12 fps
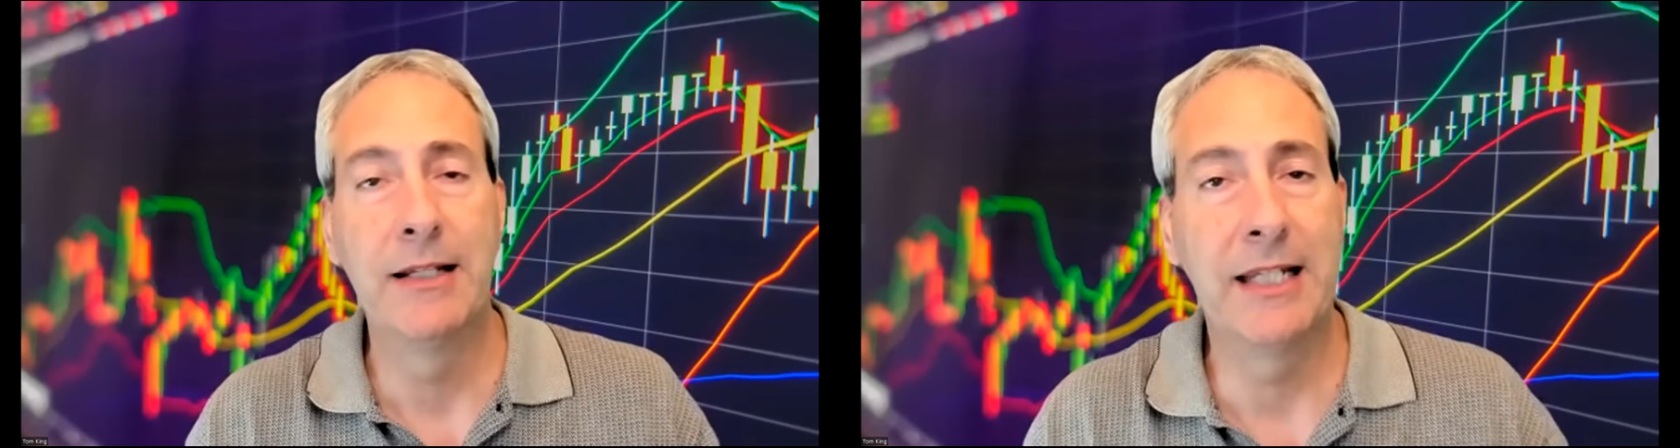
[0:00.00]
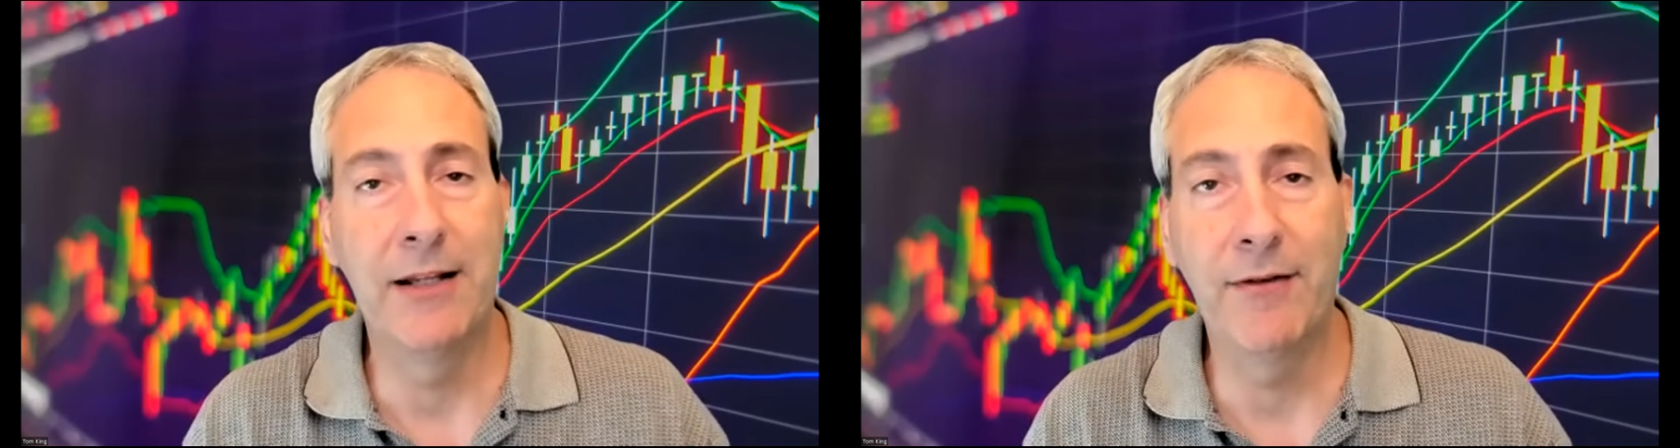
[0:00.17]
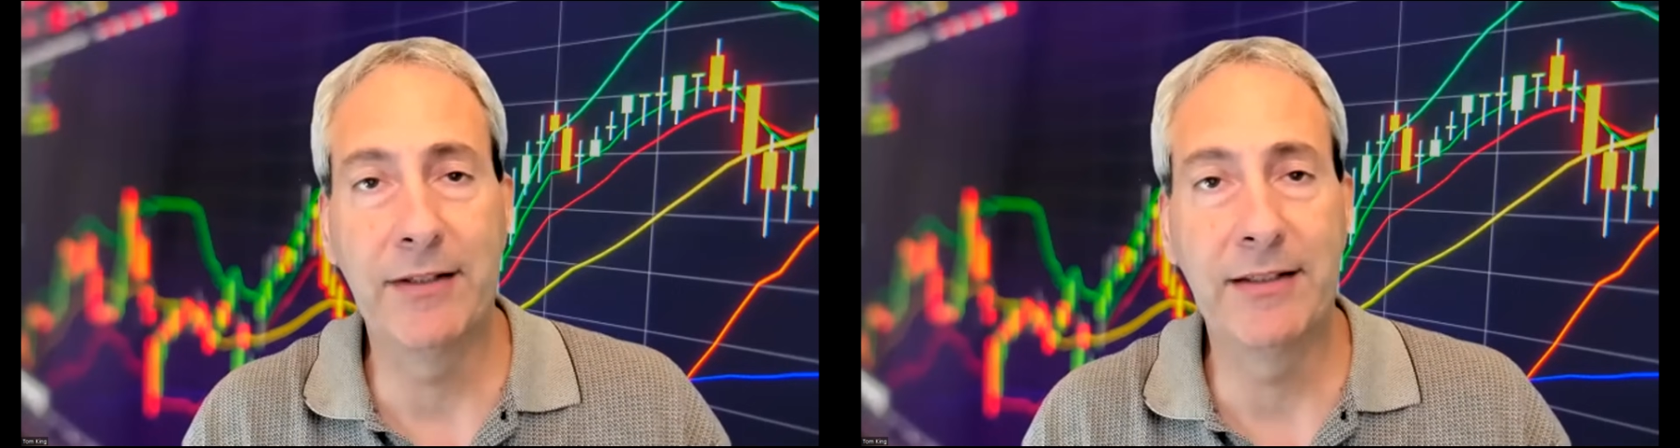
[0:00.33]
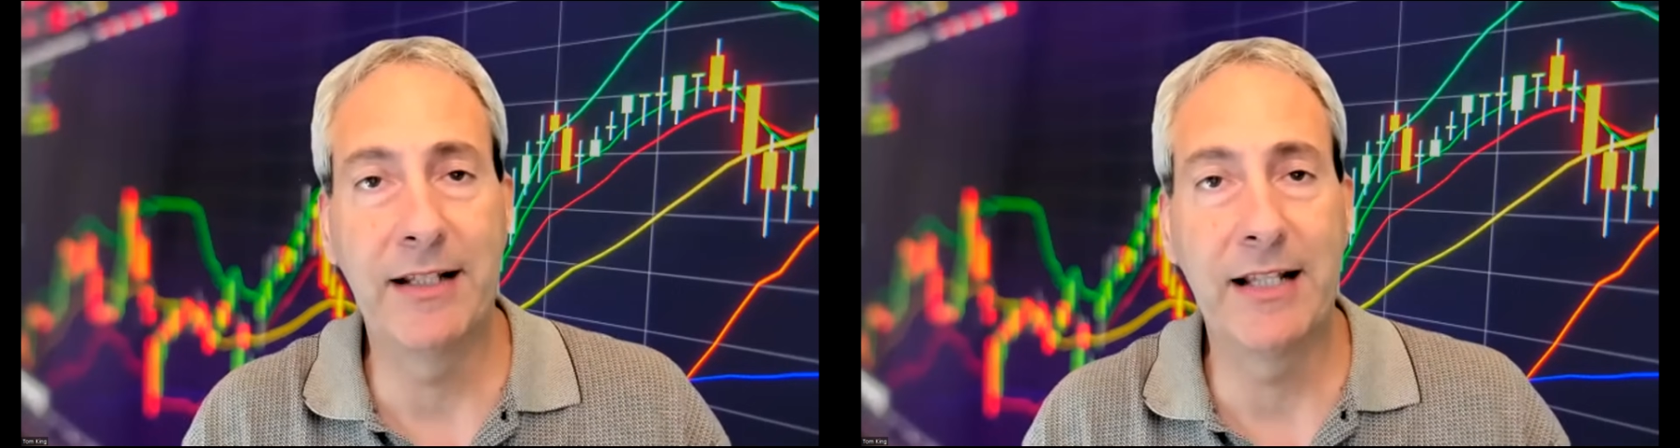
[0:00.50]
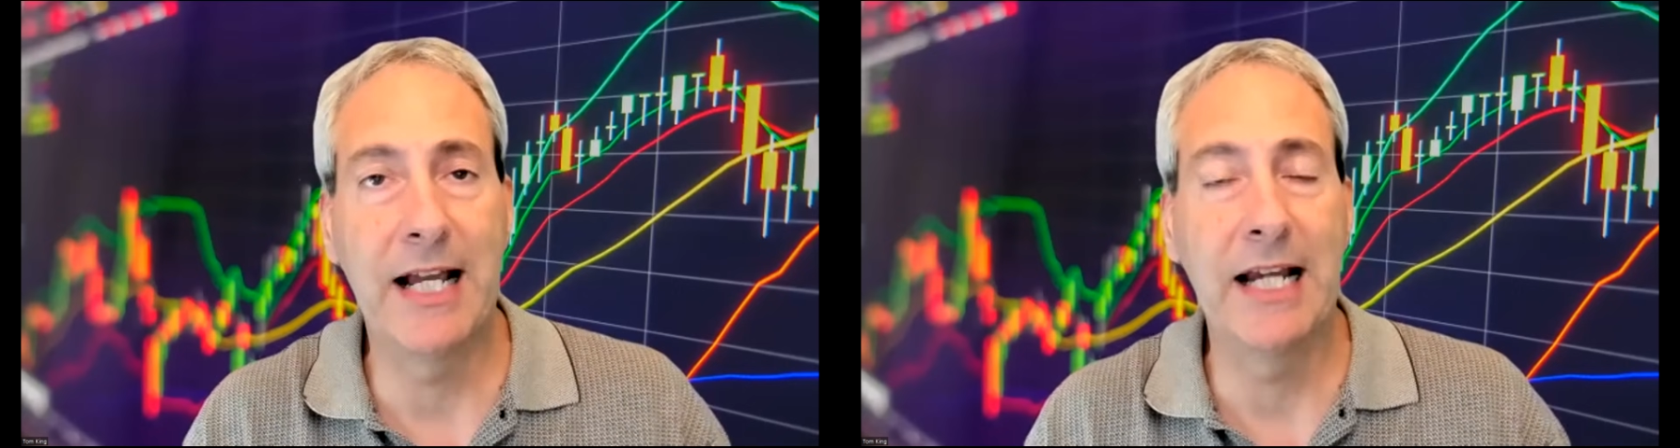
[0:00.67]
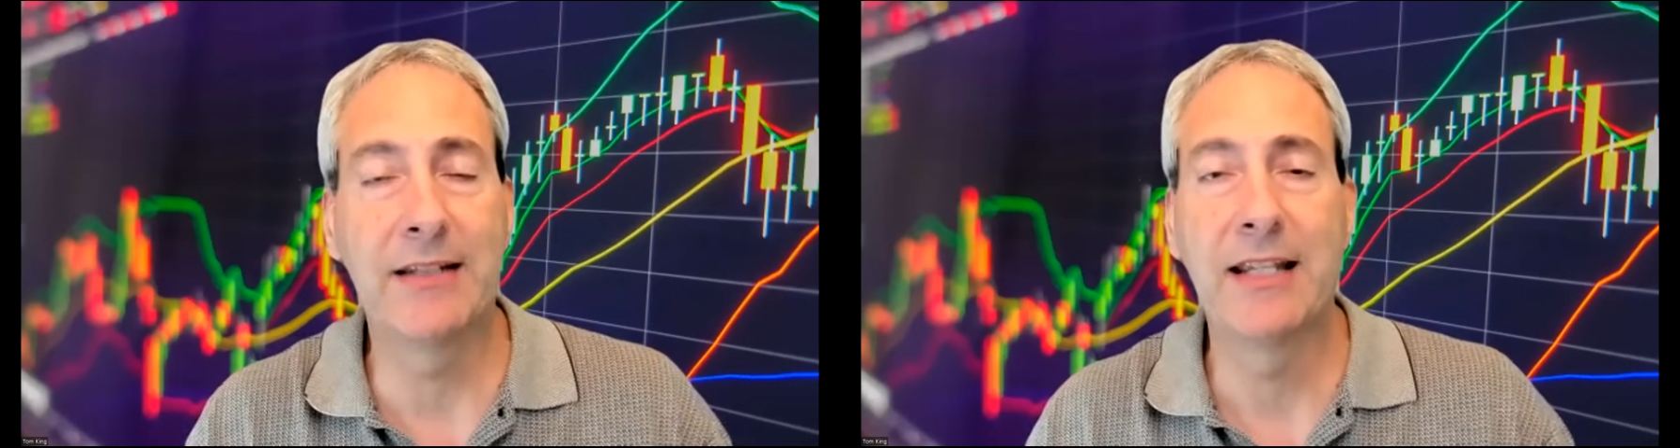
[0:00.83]
Give us the
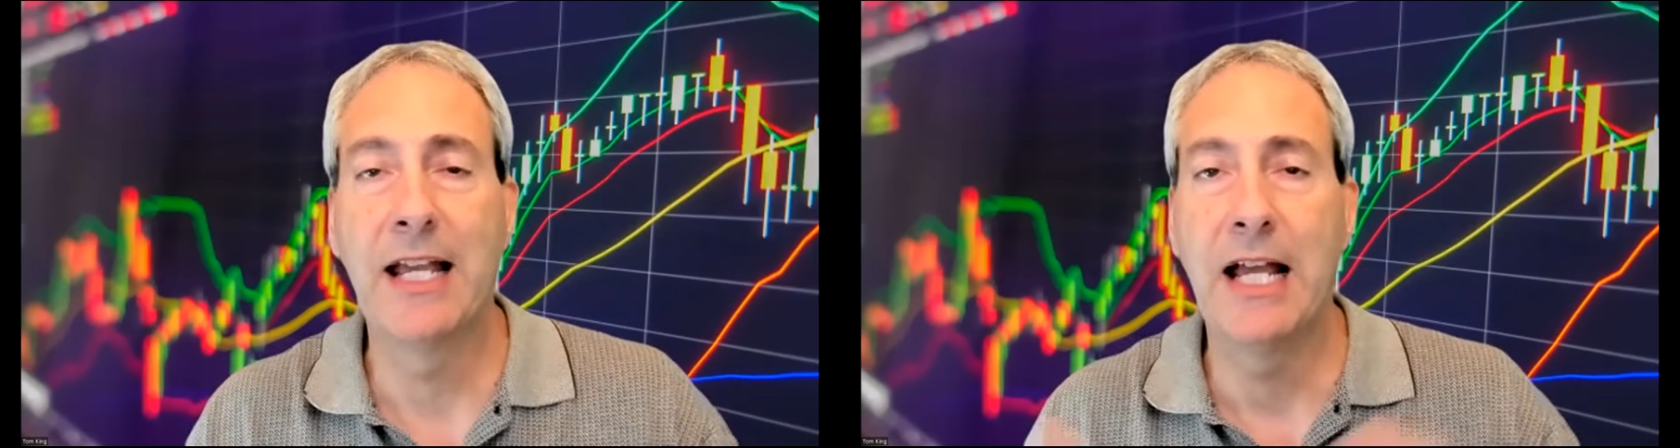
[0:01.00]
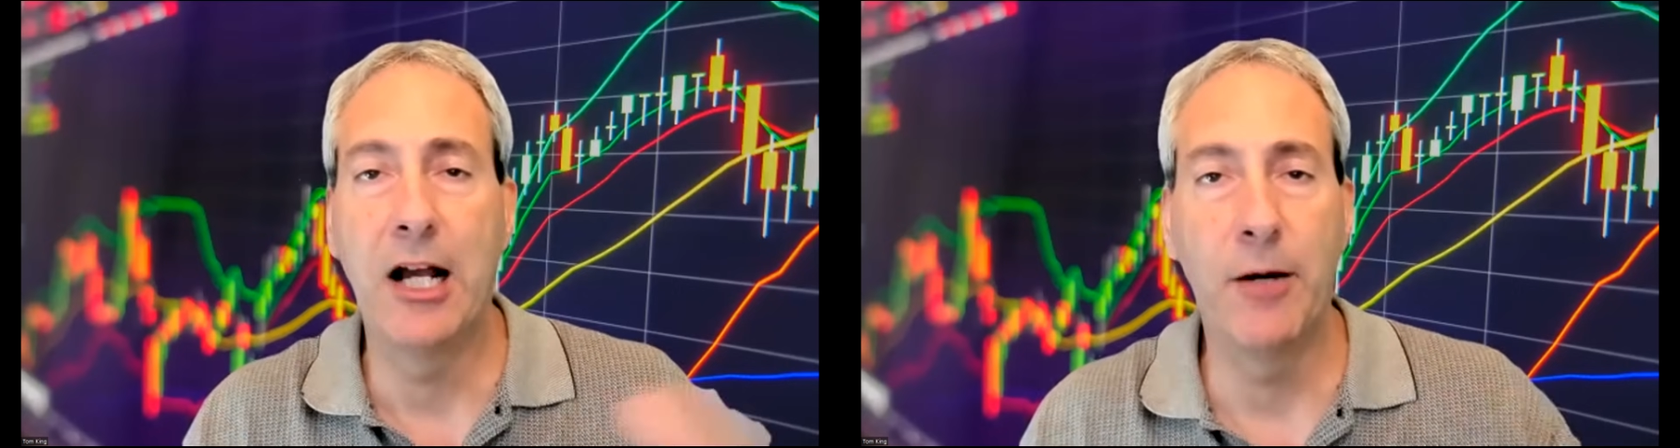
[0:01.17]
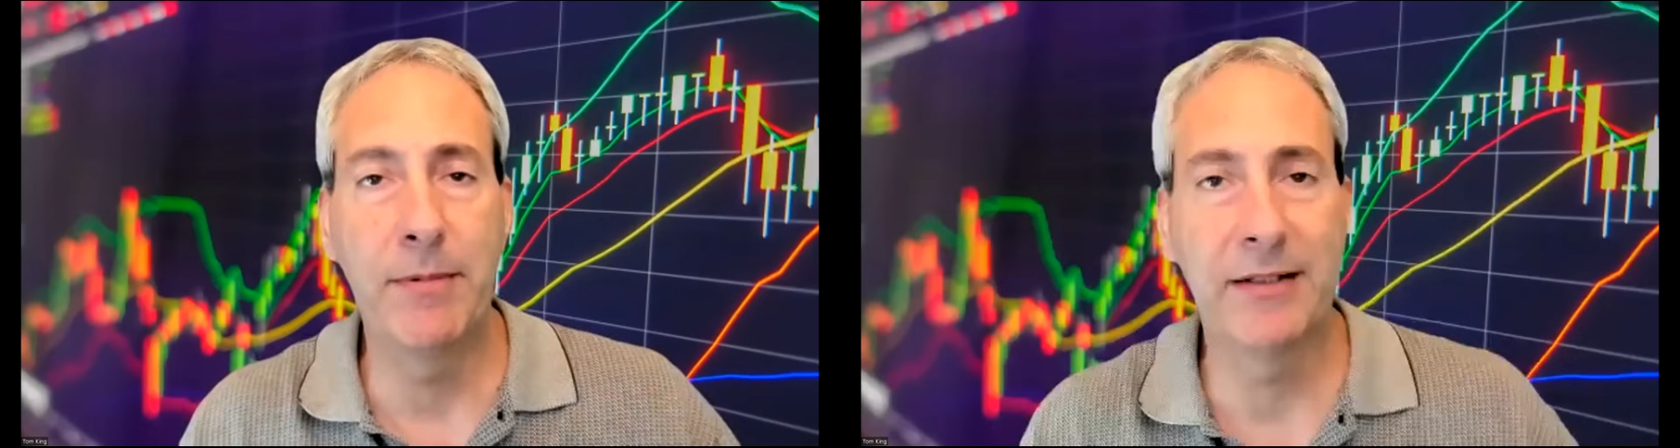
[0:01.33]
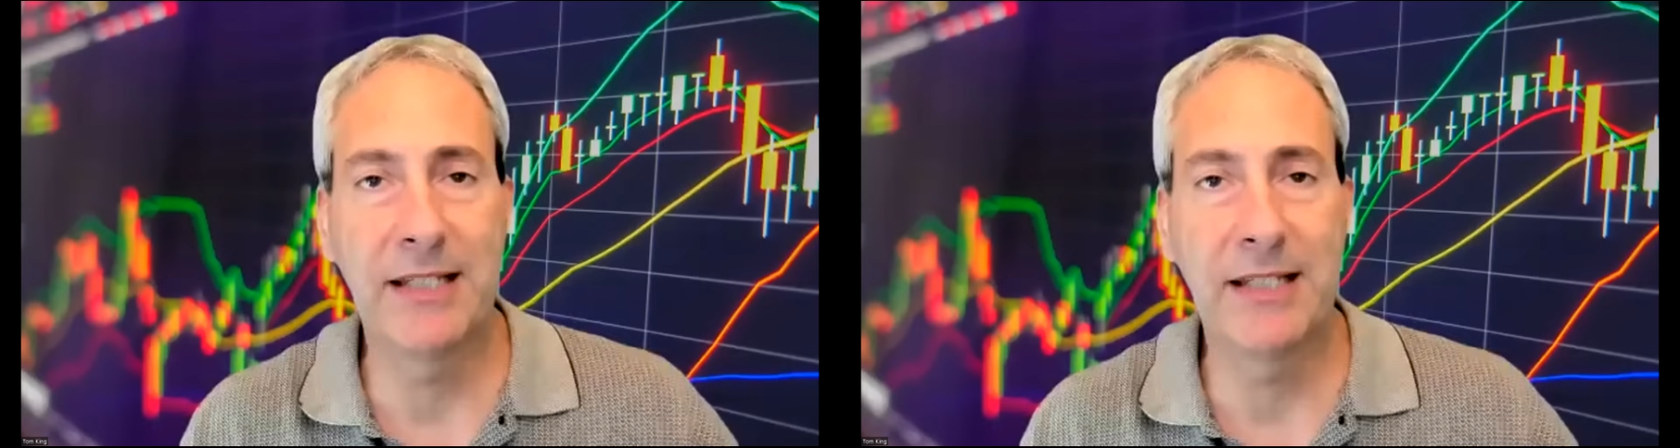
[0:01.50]
likes. Help us